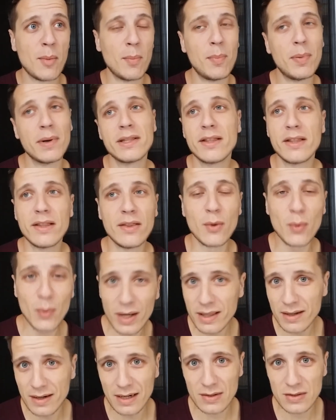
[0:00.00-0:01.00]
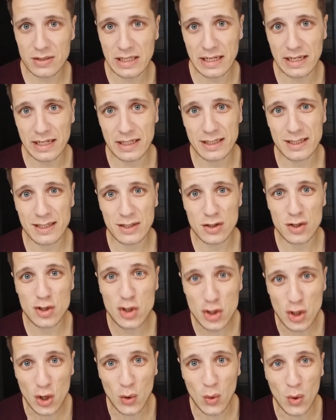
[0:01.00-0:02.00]
but the weather outside is
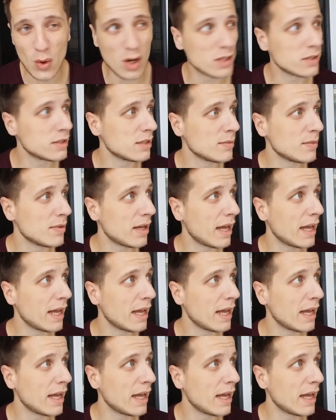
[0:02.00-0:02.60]
so awesome.